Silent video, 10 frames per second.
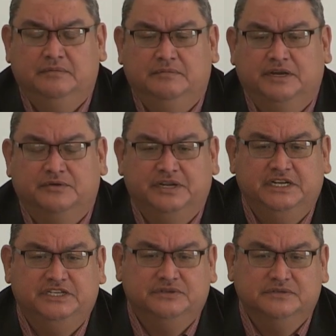my
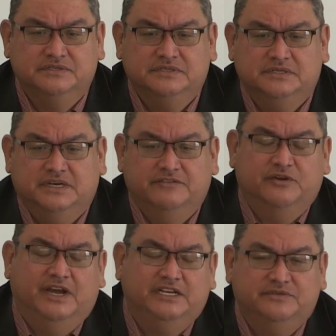credentials, I
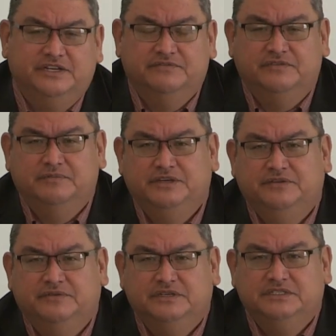graduated from the
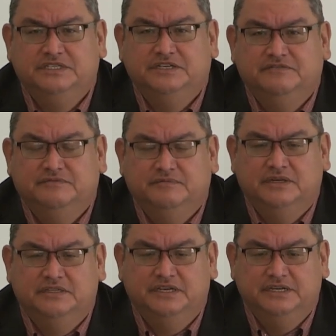University of
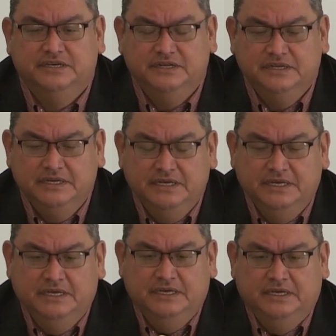Montana
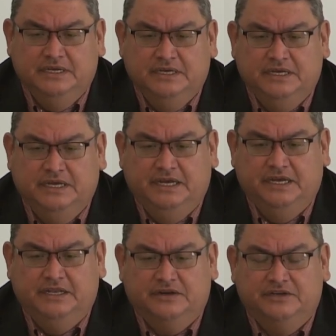
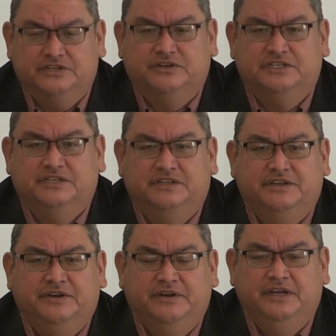in construction
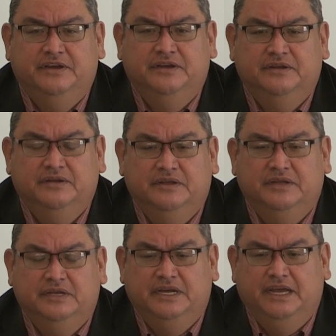theory
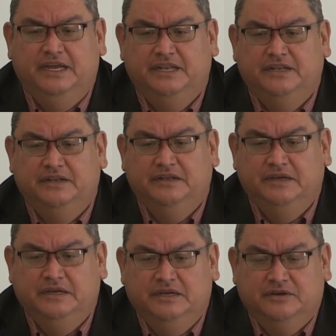and
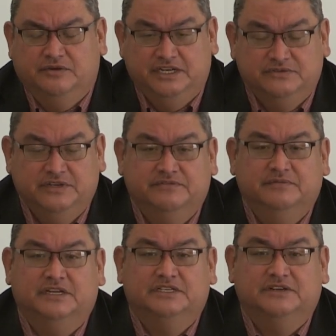graduated from
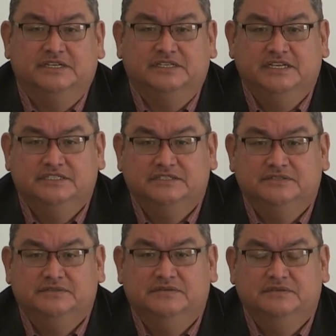Lodge Grass High
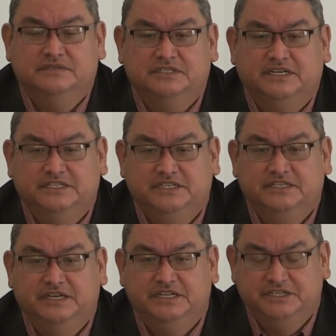School in
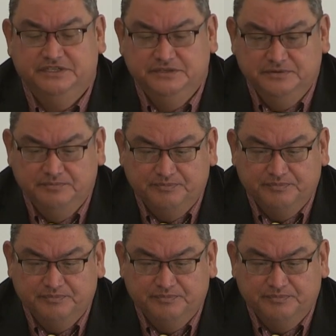1992.